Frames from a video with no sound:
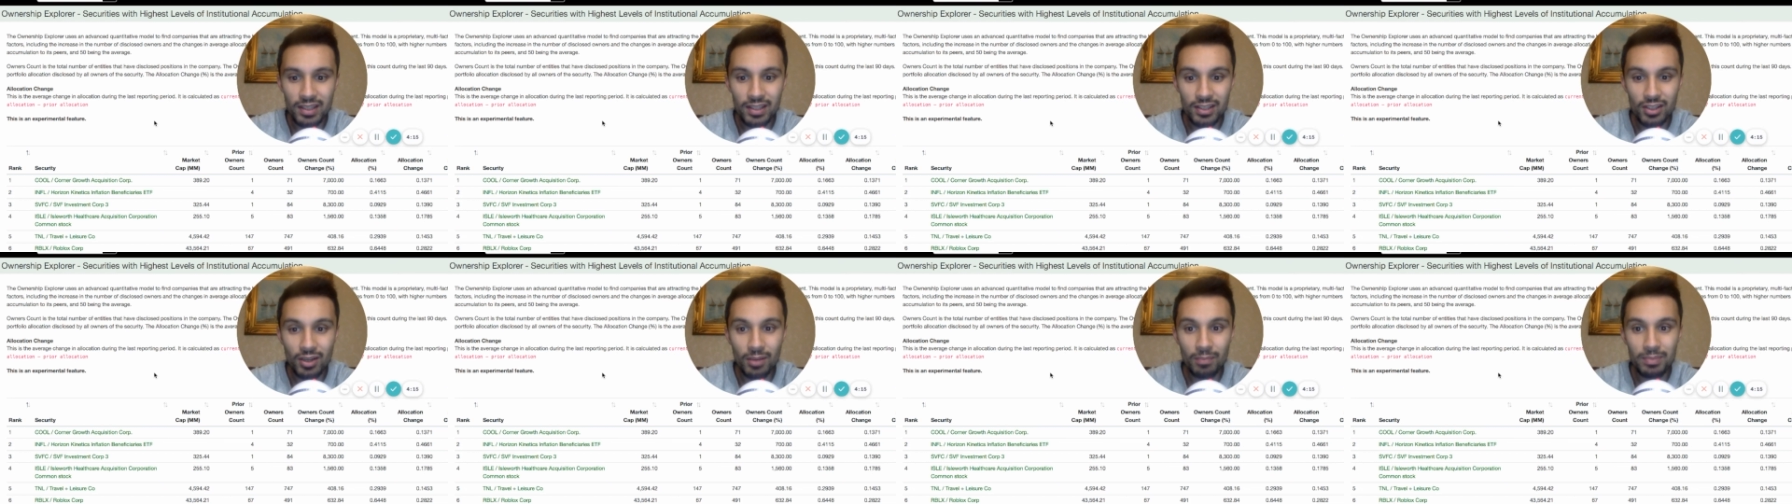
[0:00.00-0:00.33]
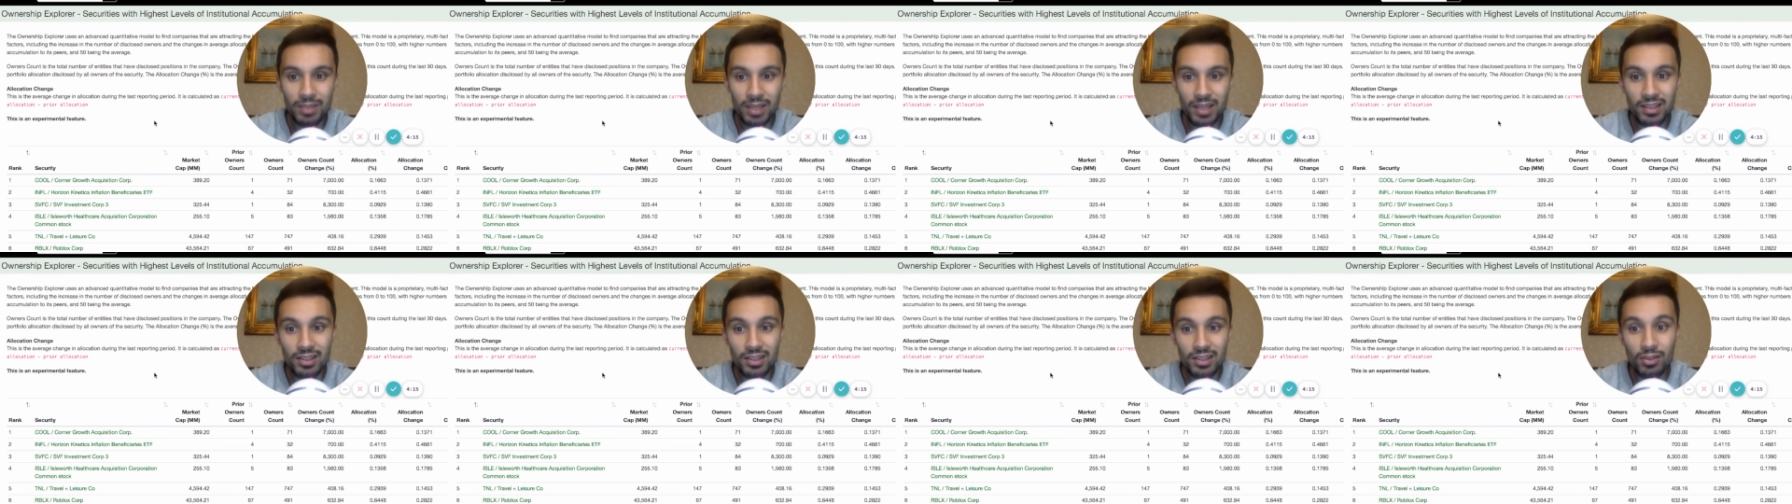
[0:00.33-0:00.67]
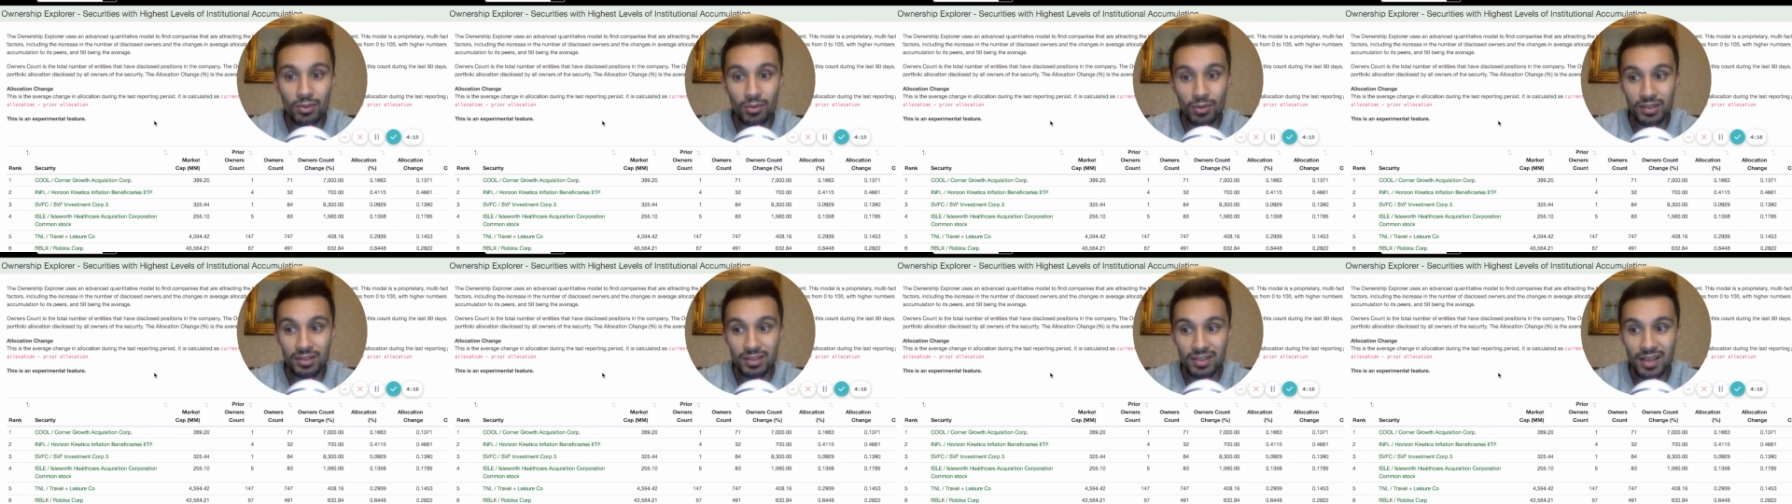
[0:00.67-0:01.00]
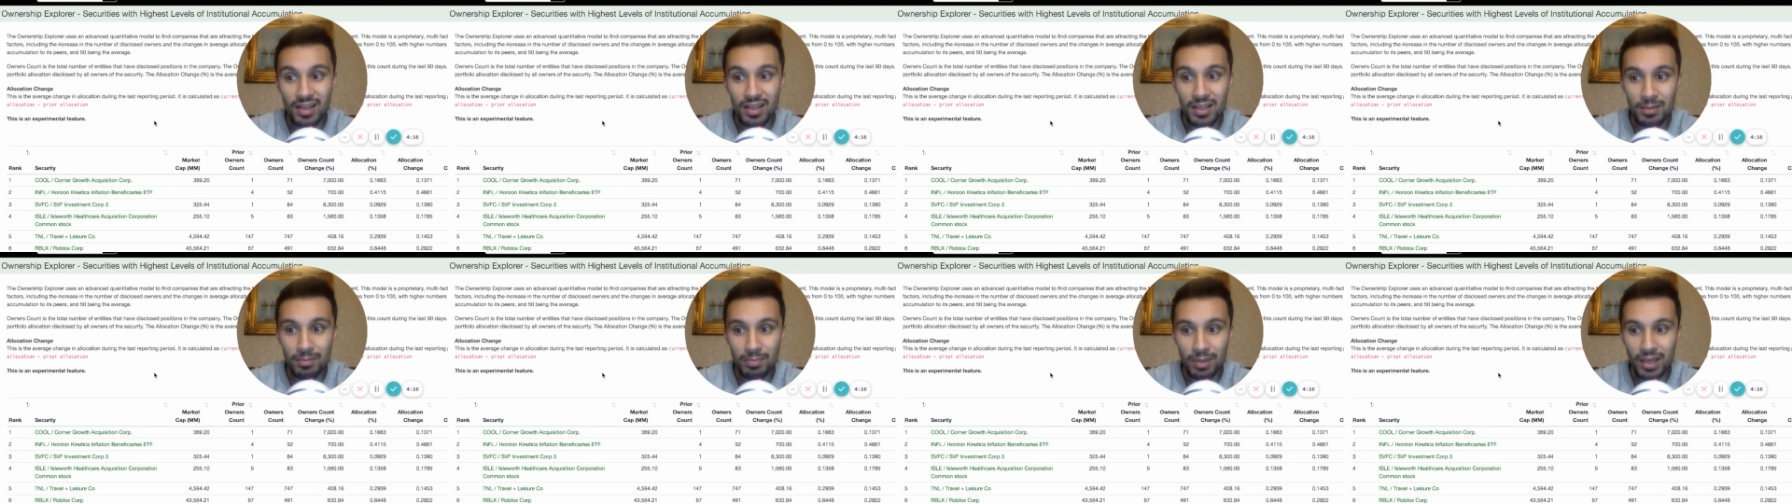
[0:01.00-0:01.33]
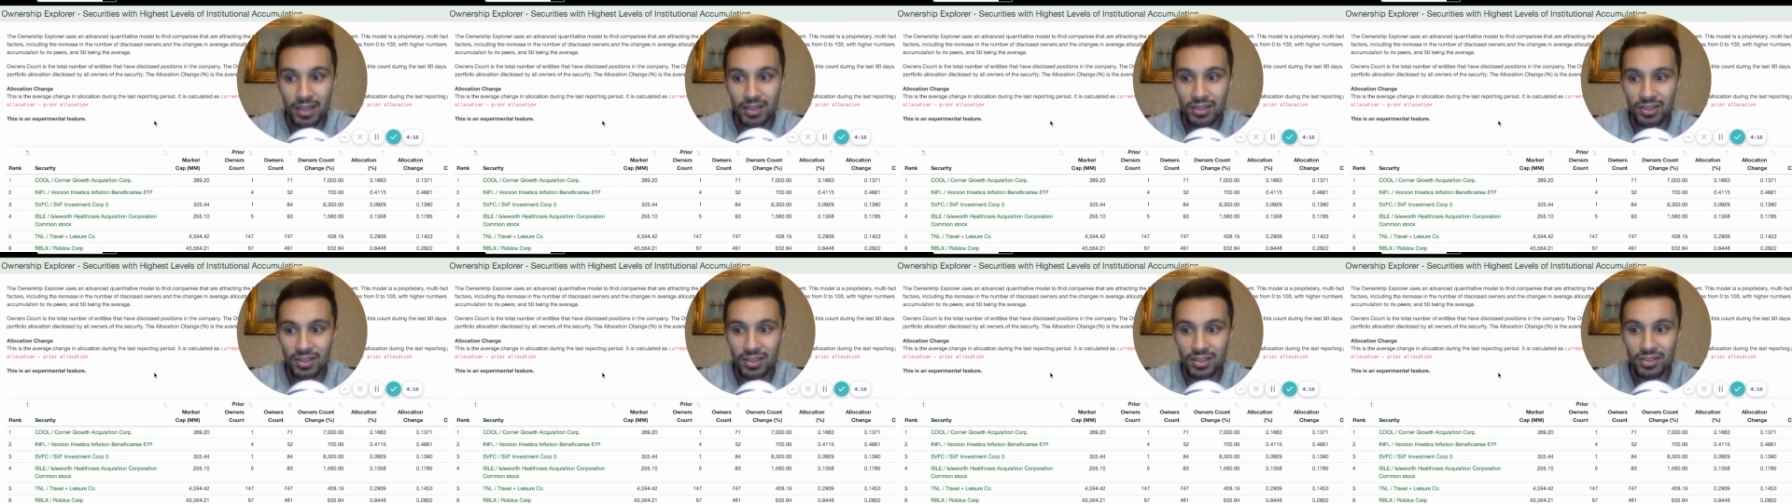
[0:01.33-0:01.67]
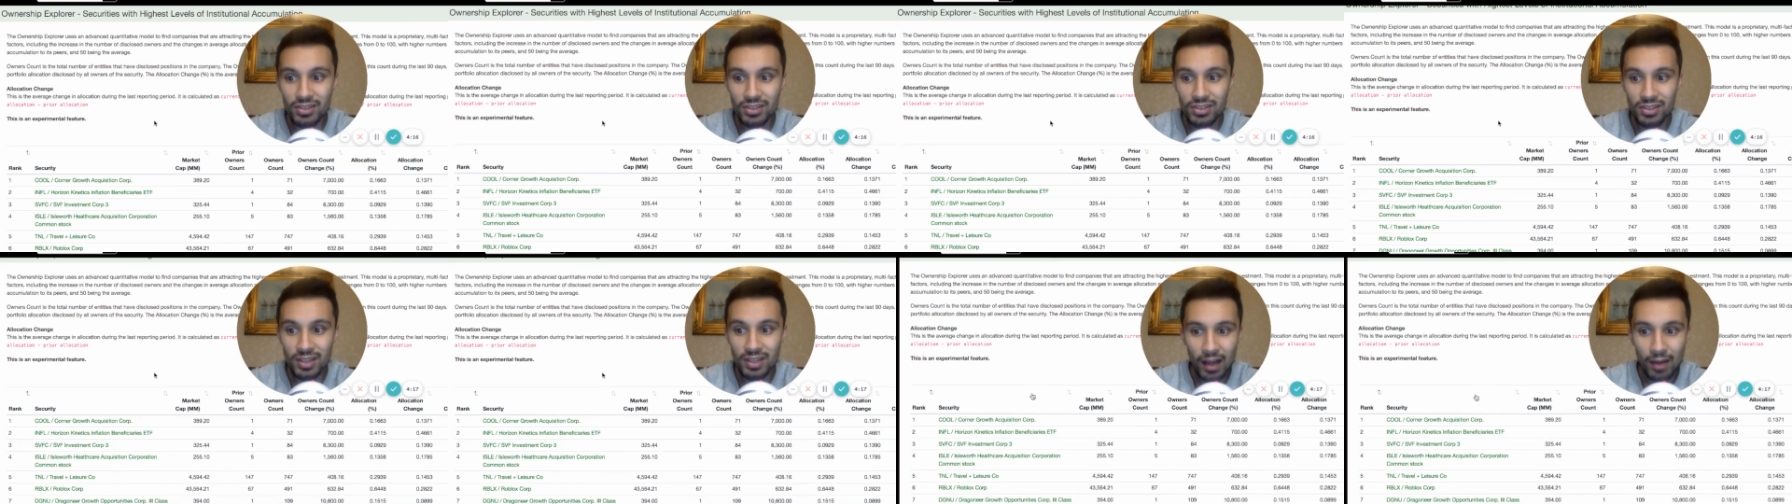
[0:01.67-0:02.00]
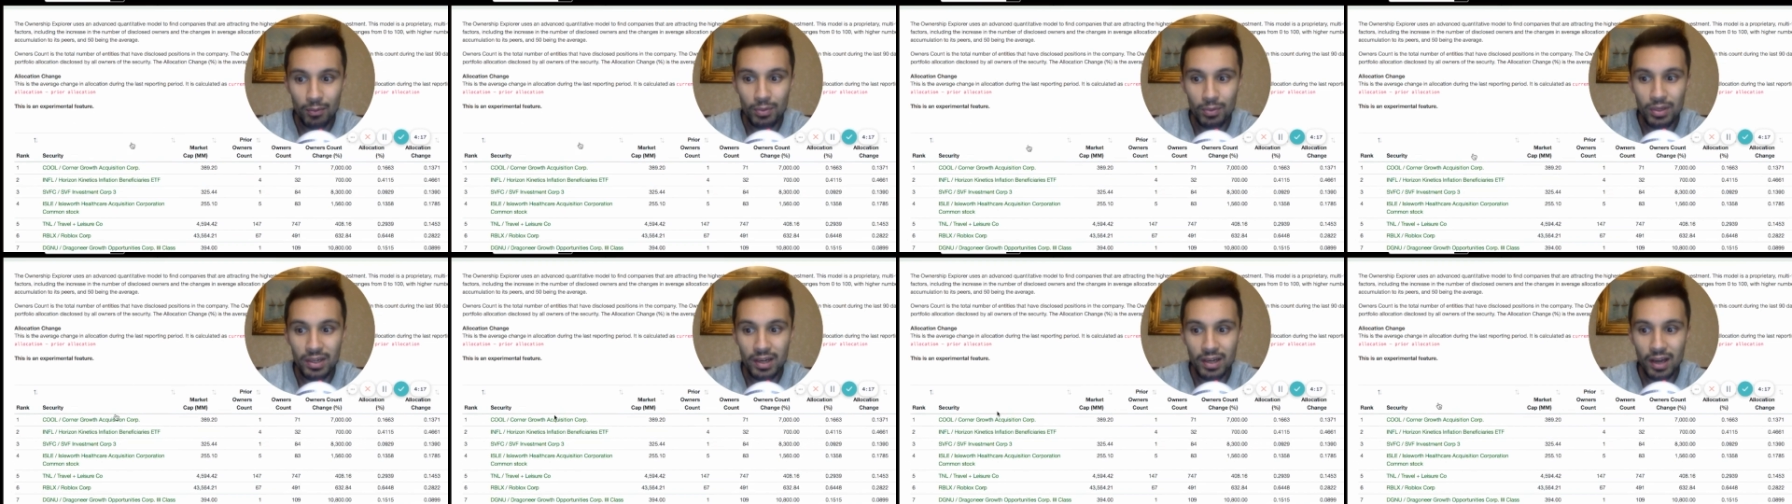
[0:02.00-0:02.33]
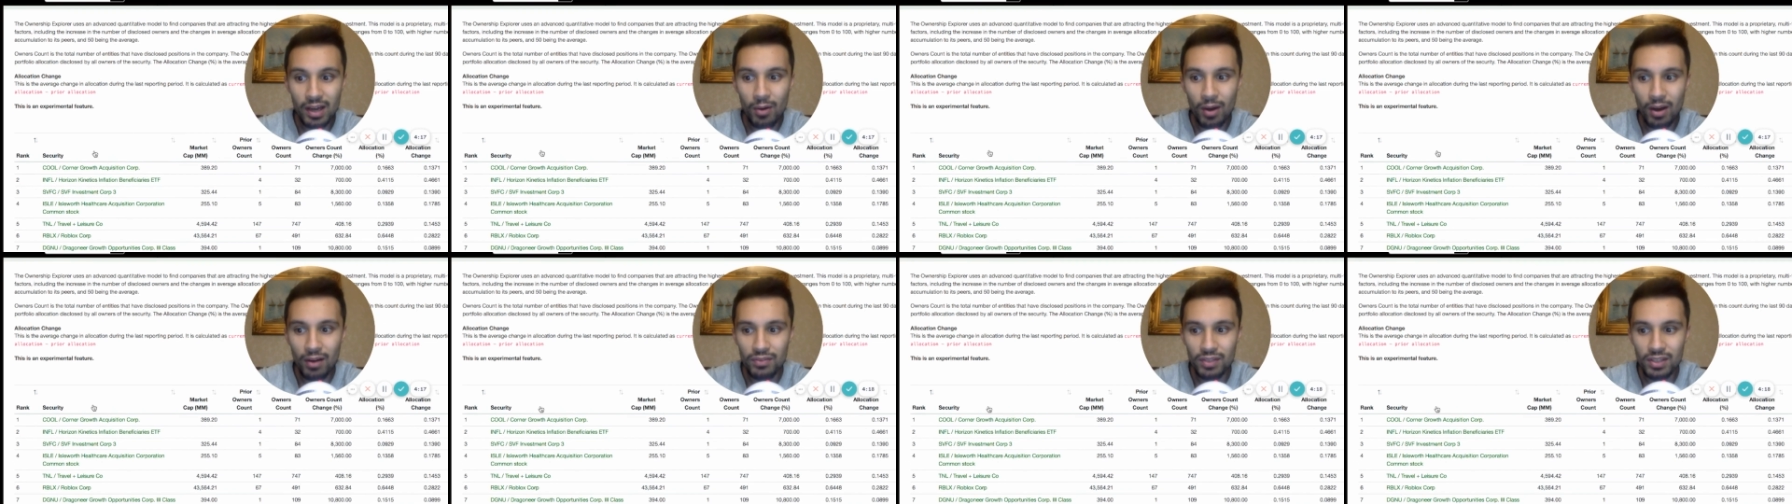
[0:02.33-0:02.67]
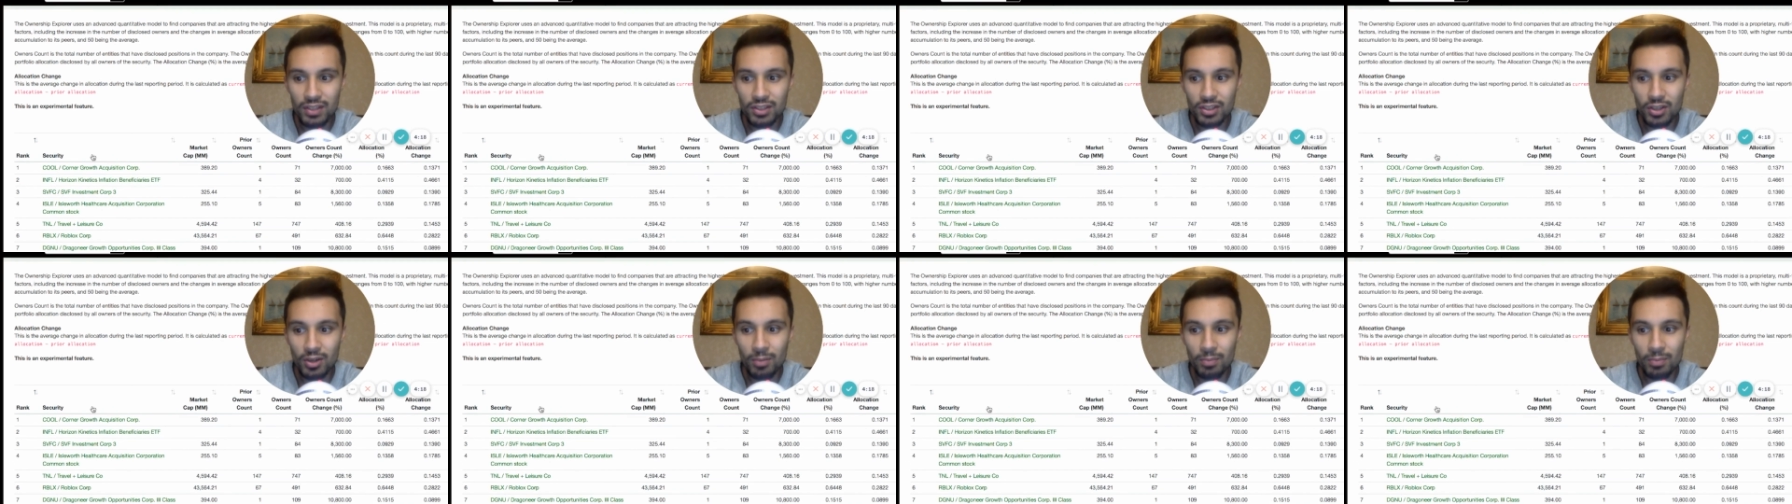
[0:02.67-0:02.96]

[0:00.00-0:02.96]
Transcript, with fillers: it's updated on a daily basis, and we now have this